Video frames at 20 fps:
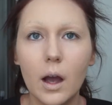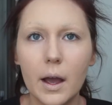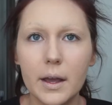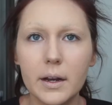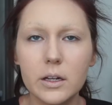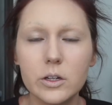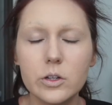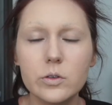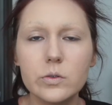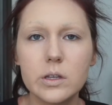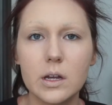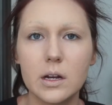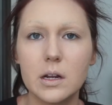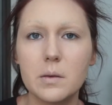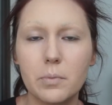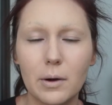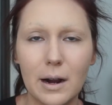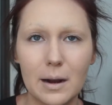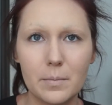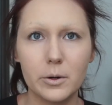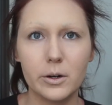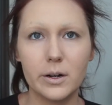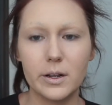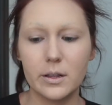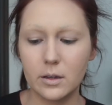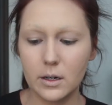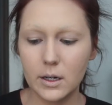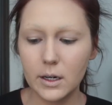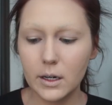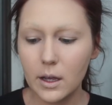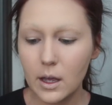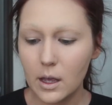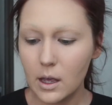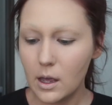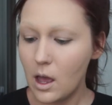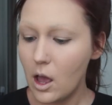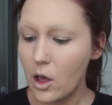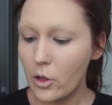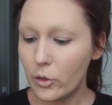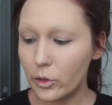I didn't use any primer either.
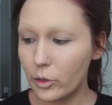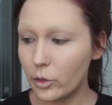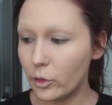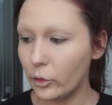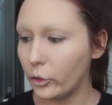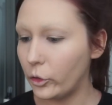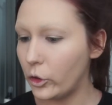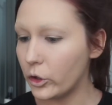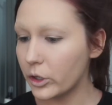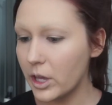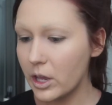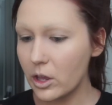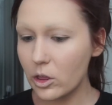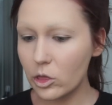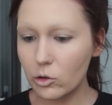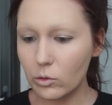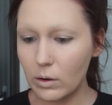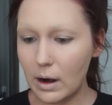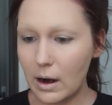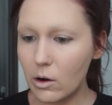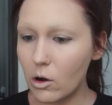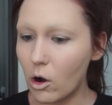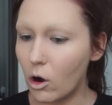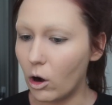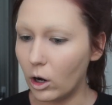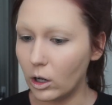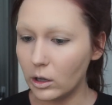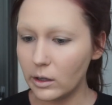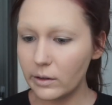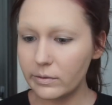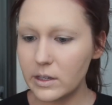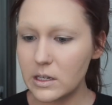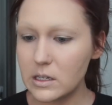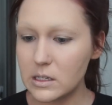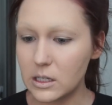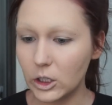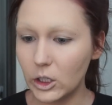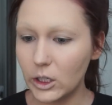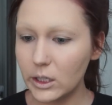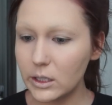Looking throughout all of these
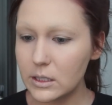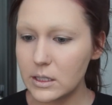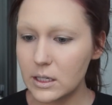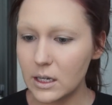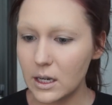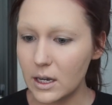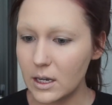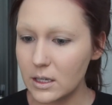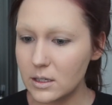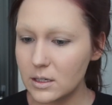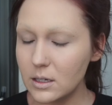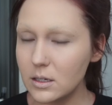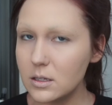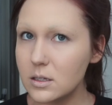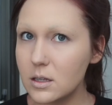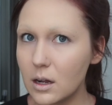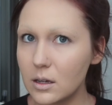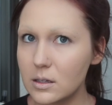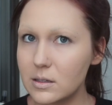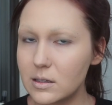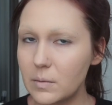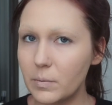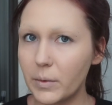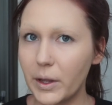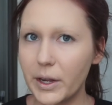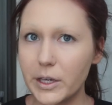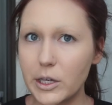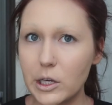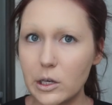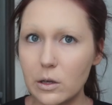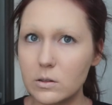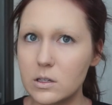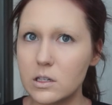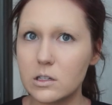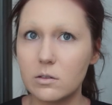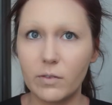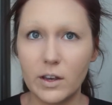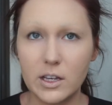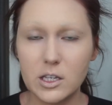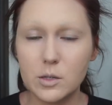looks, it does not seem like he uses
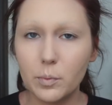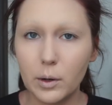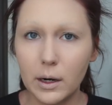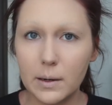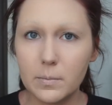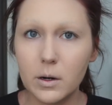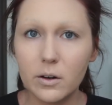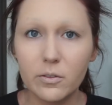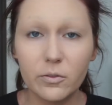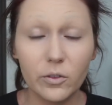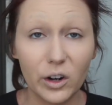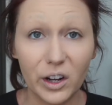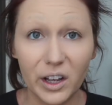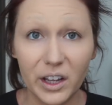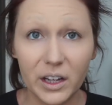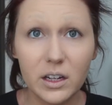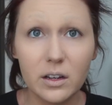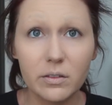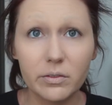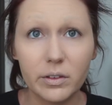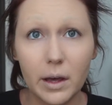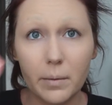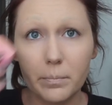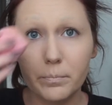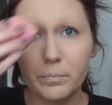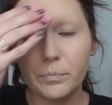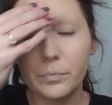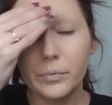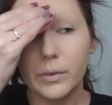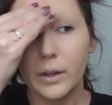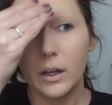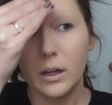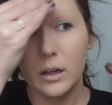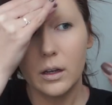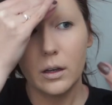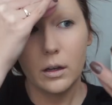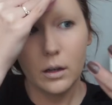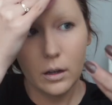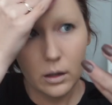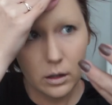face primer for any of them.
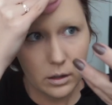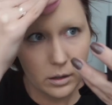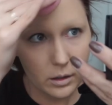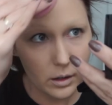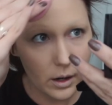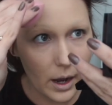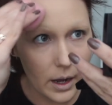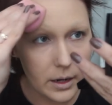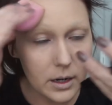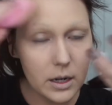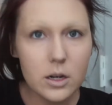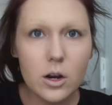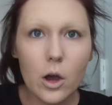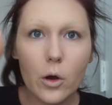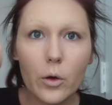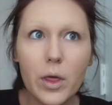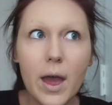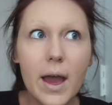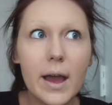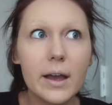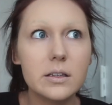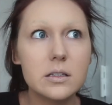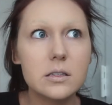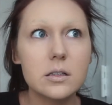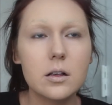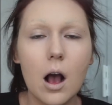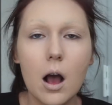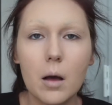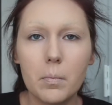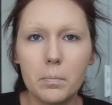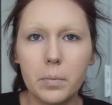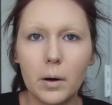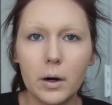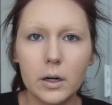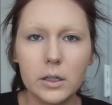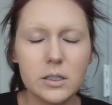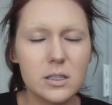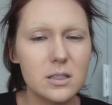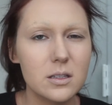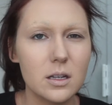And I know that Scott
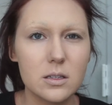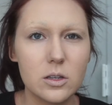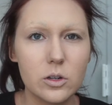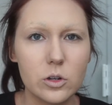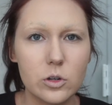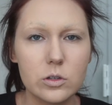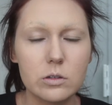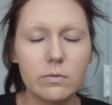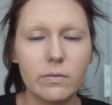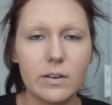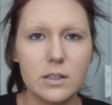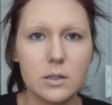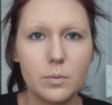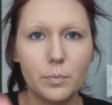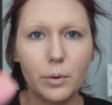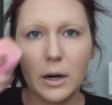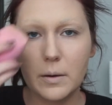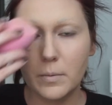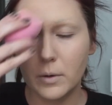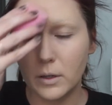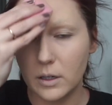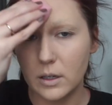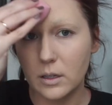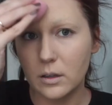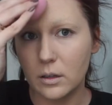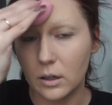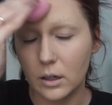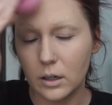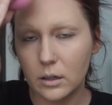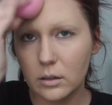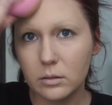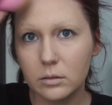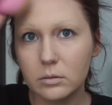Barnes doesn't use face primer either.